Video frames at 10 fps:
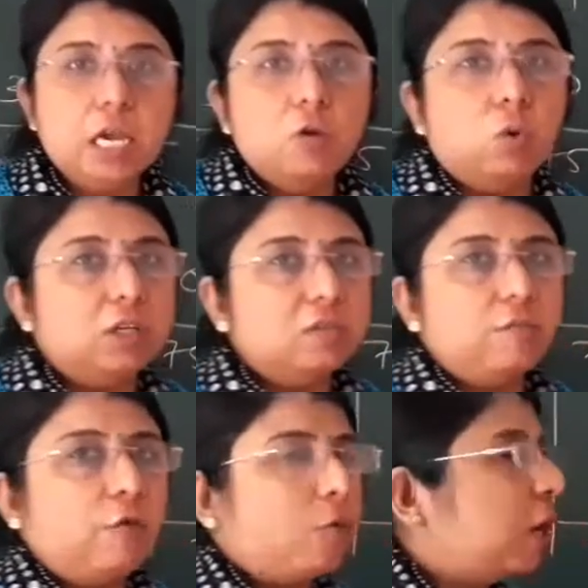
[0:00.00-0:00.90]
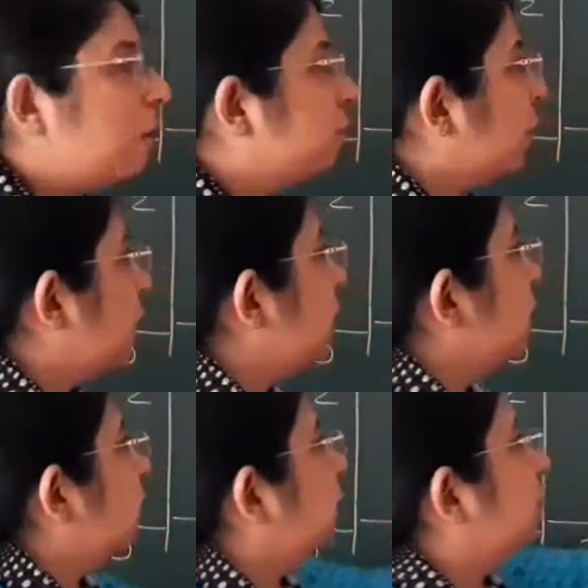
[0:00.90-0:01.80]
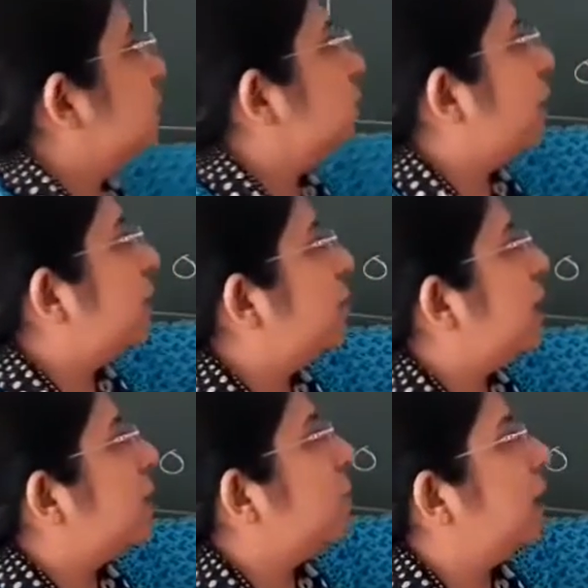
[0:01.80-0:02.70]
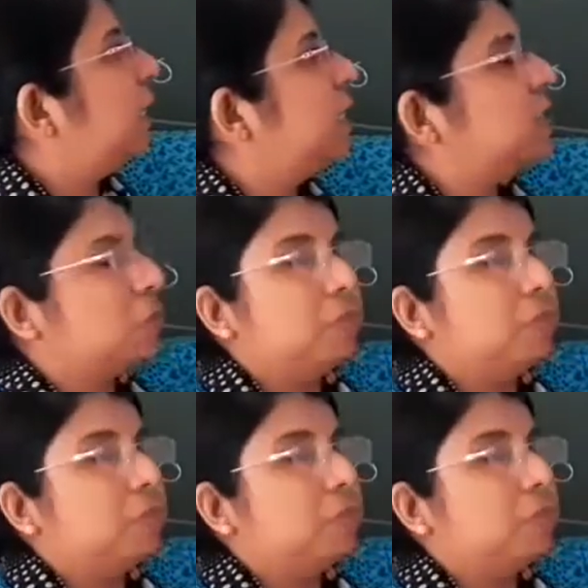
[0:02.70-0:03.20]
What is the formula of a? That is y bar minus